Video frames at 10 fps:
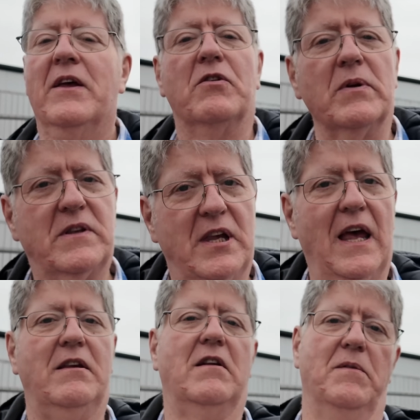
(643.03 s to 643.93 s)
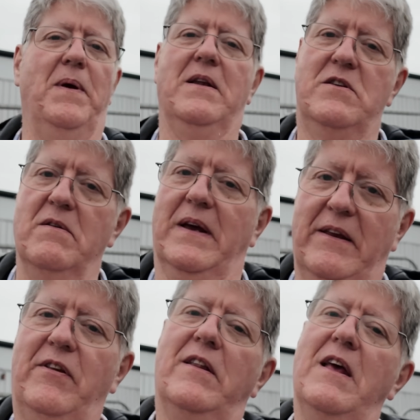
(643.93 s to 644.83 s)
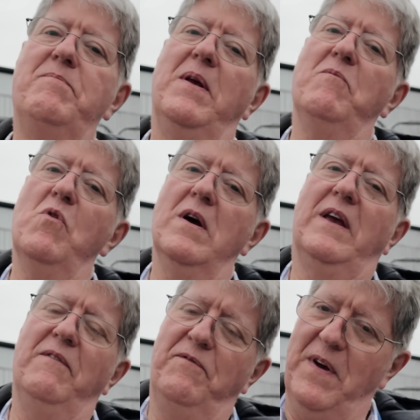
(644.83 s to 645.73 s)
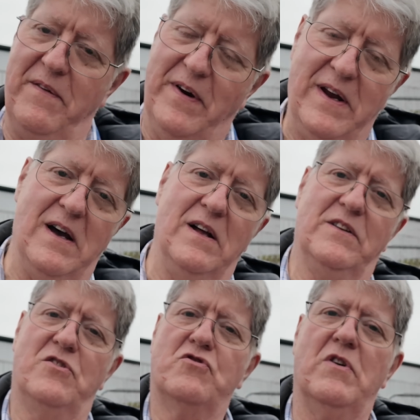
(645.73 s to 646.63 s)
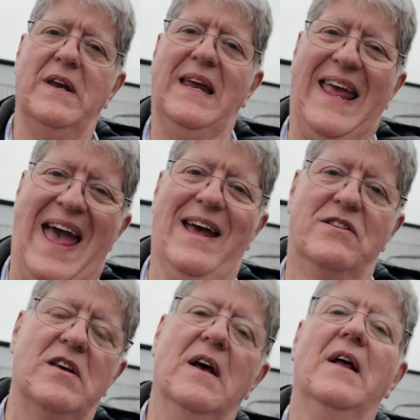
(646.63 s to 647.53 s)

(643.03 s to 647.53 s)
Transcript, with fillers: So what Tesla's been doing is that they've been working very, very hard to try and get